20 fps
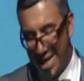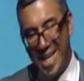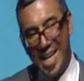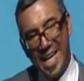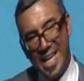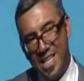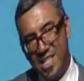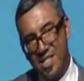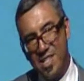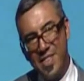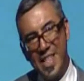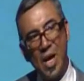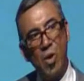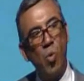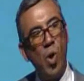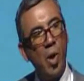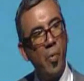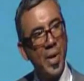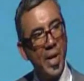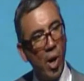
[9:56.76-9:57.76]
And isn't that
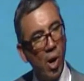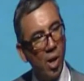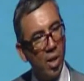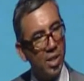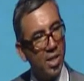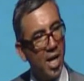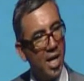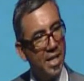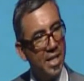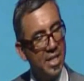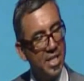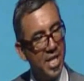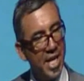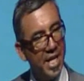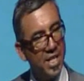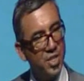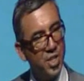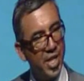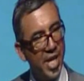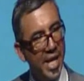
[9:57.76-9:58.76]
why we all got into
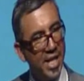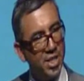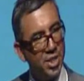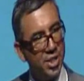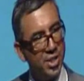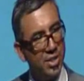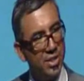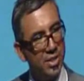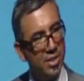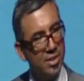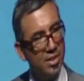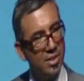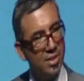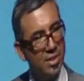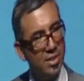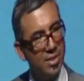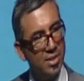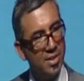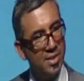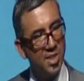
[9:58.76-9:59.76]
education?
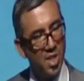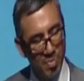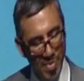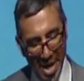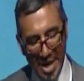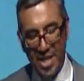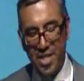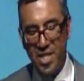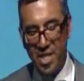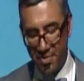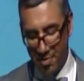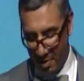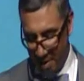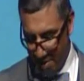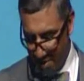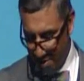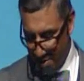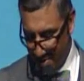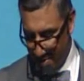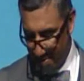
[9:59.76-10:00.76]
to make a
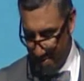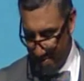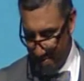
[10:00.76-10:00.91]
difference?